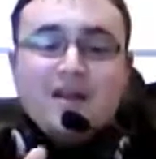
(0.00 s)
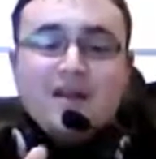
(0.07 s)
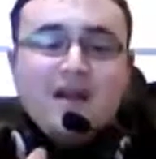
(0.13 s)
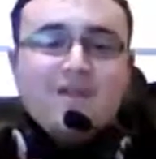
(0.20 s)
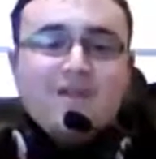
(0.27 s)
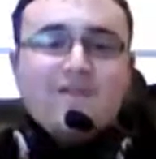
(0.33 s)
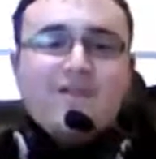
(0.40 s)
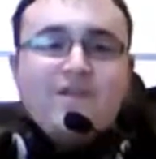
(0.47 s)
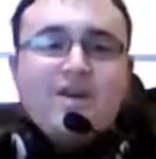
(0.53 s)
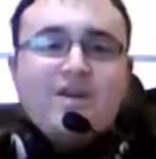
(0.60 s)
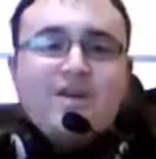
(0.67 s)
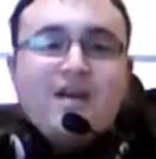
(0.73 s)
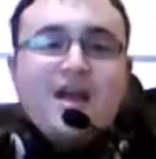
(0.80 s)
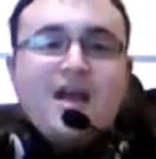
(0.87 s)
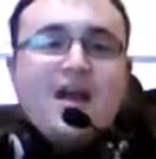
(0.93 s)
and have
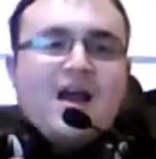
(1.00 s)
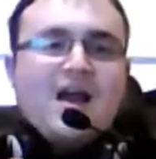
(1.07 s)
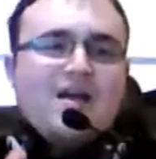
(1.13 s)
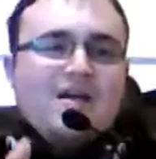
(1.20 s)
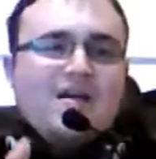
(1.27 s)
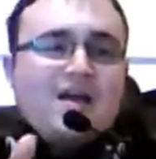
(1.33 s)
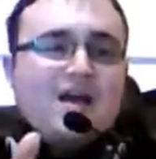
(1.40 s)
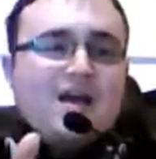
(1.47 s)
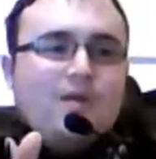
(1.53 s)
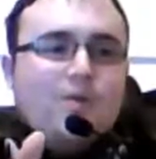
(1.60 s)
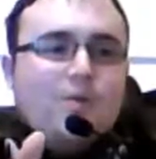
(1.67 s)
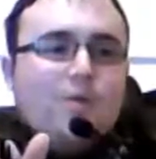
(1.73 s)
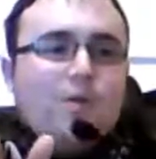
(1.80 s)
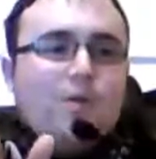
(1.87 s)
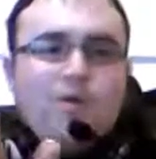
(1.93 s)
fun, and I
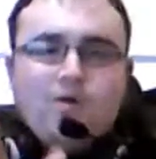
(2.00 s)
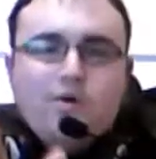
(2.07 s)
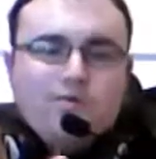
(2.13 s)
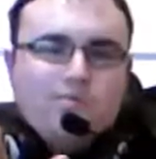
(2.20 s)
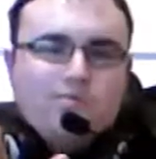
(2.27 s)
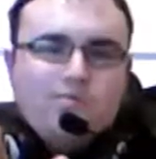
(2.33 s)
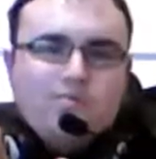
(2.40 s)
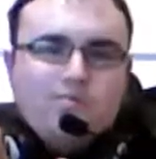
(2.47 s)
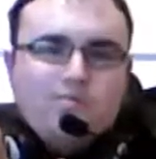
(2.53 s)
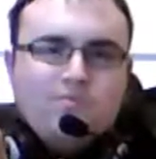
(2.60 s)
will